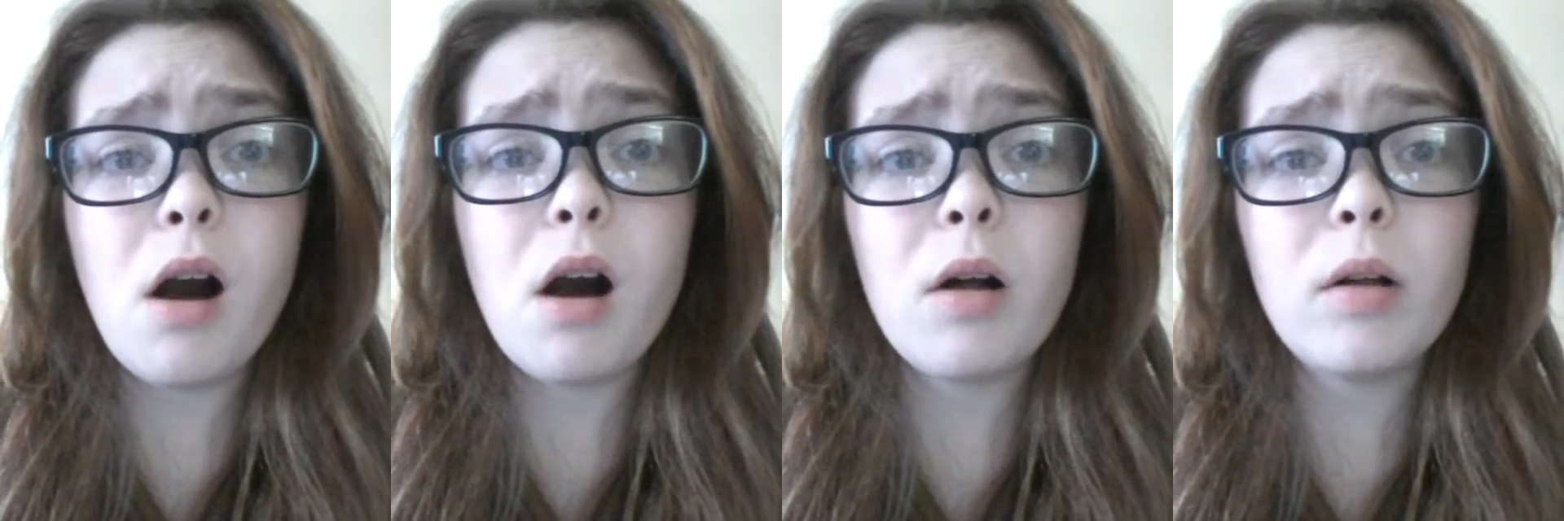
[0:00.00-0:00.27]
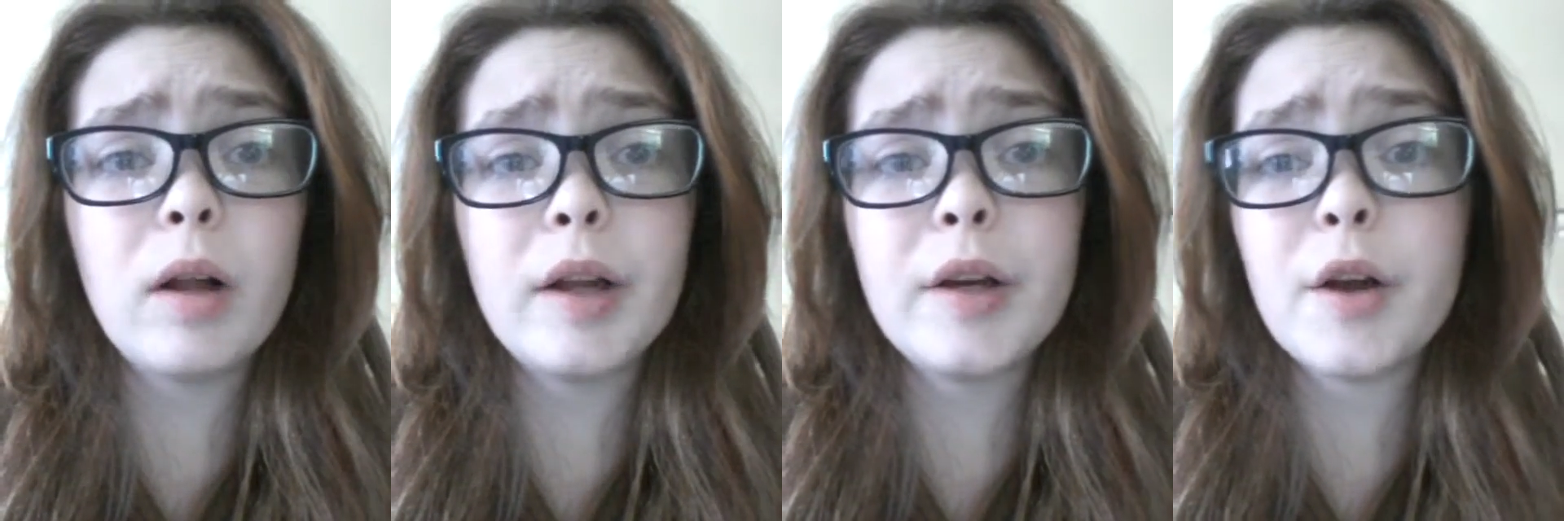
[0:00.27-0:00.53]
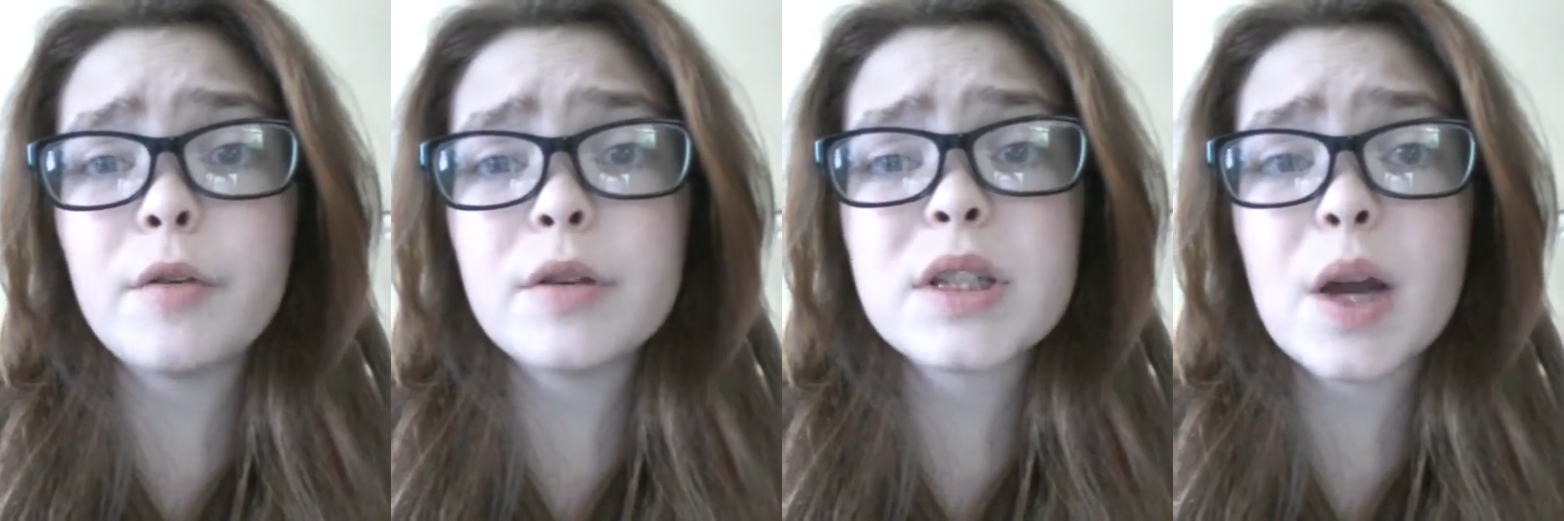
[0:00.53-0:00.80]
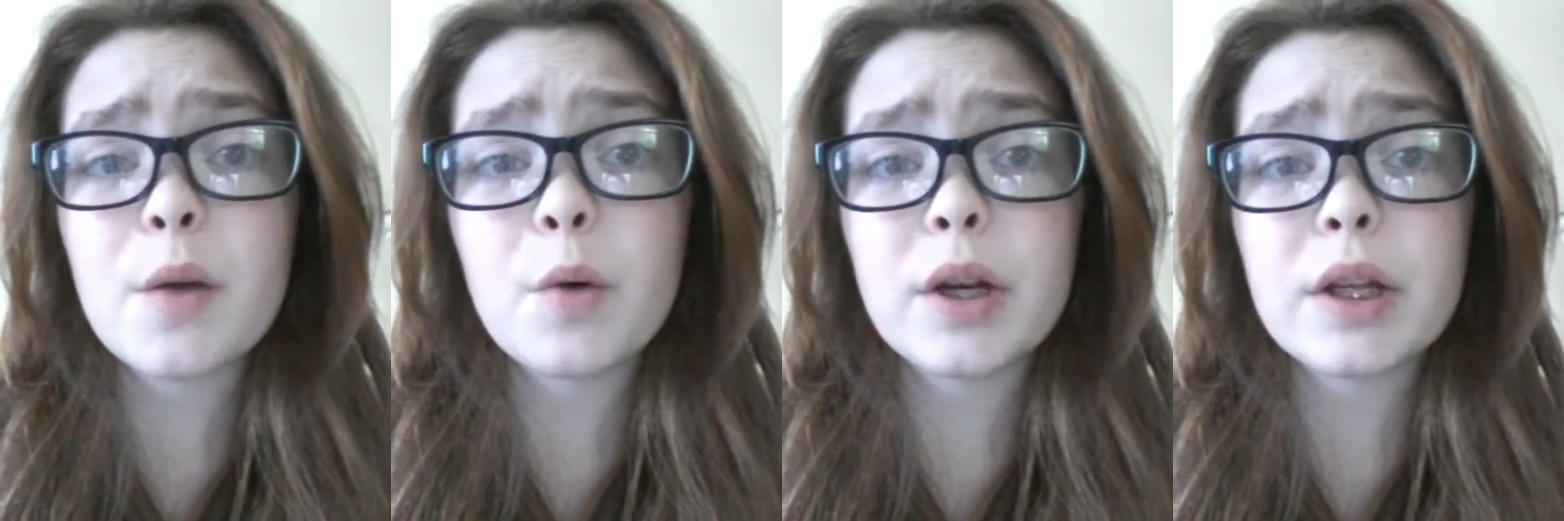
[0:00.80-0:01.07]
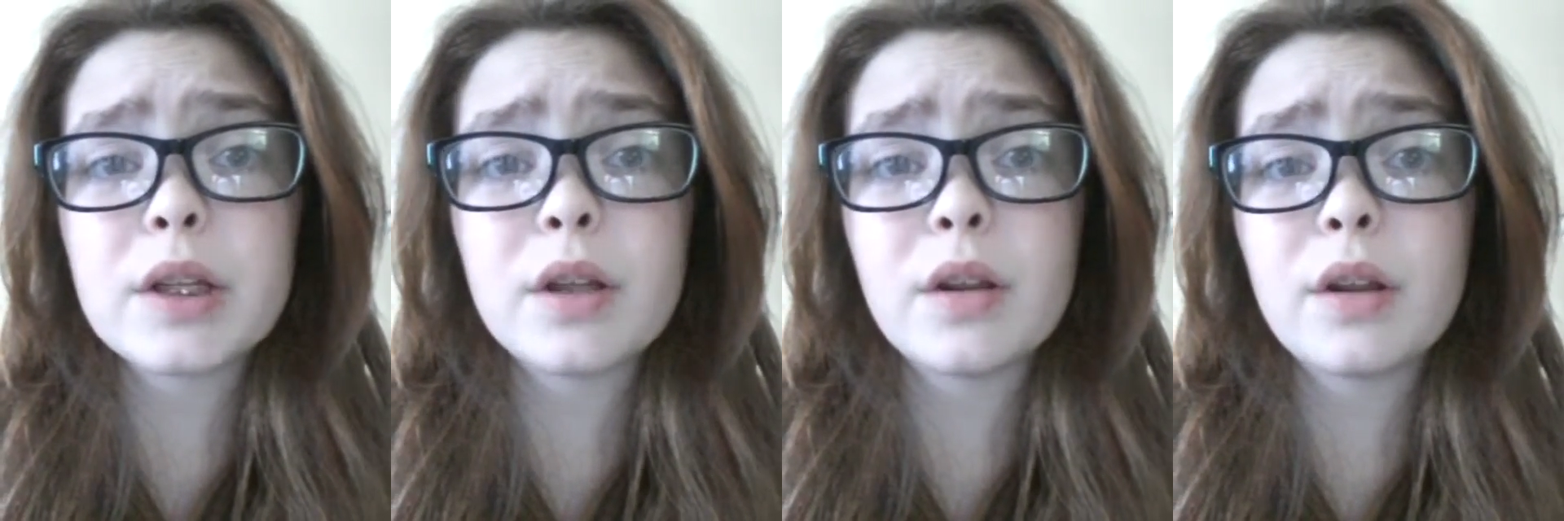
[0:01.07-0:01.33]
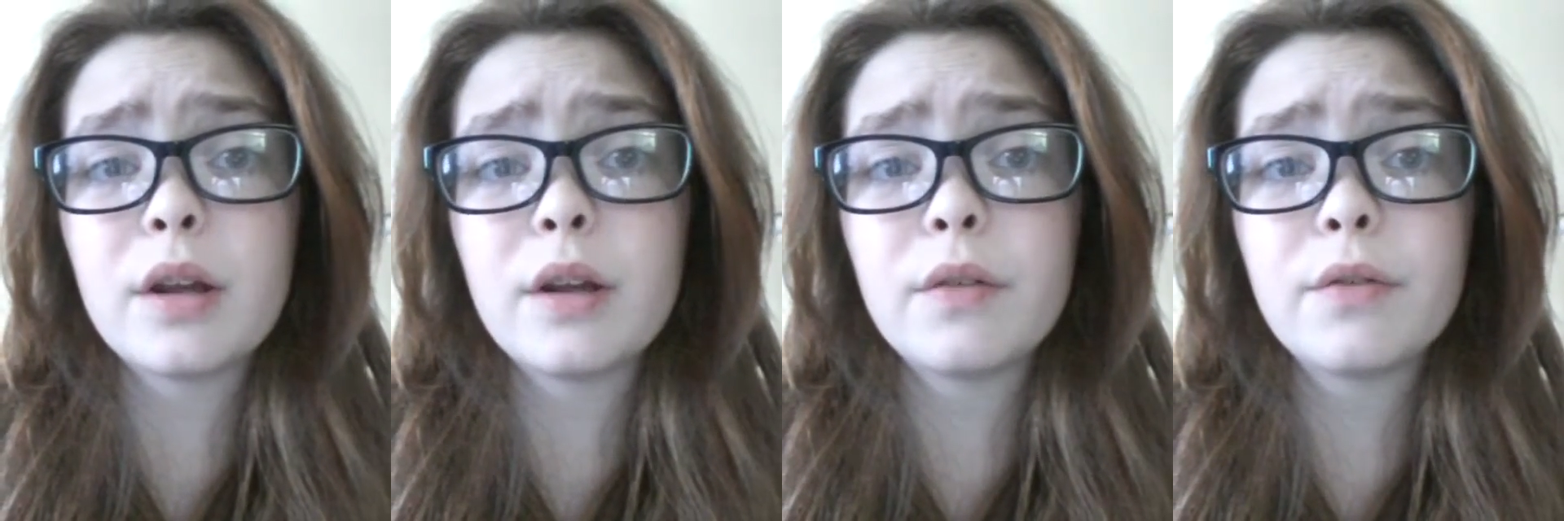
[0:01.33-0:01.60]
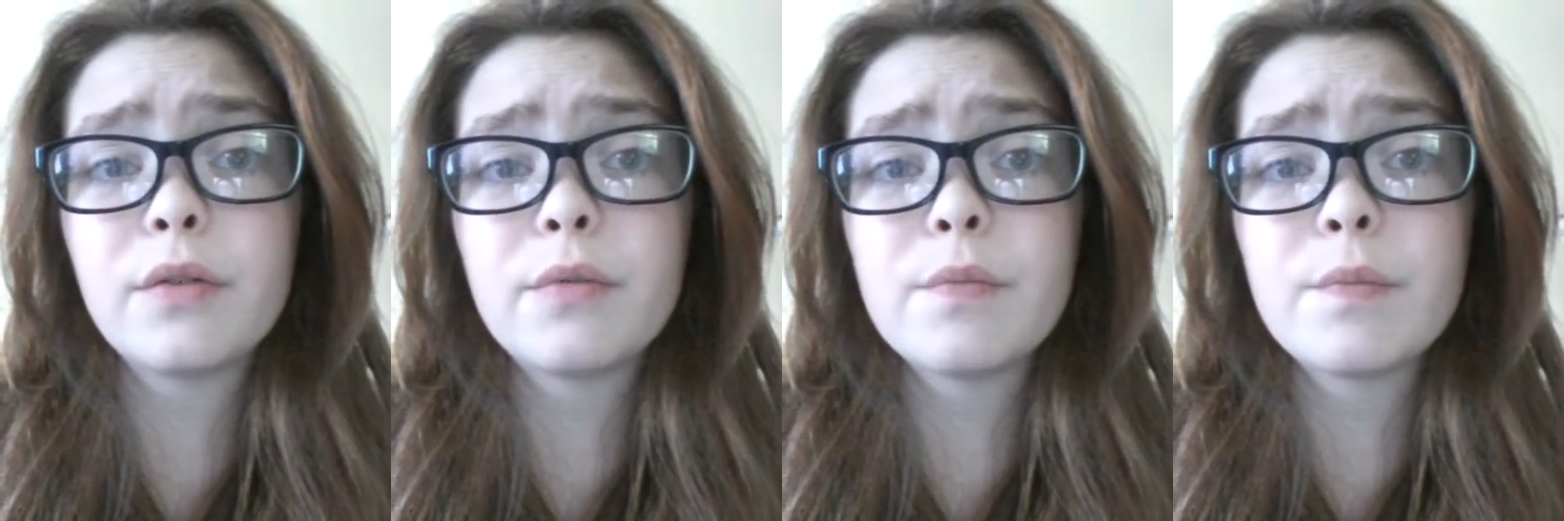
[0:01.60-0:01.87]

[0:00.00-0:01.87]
All I know is I want it to leave.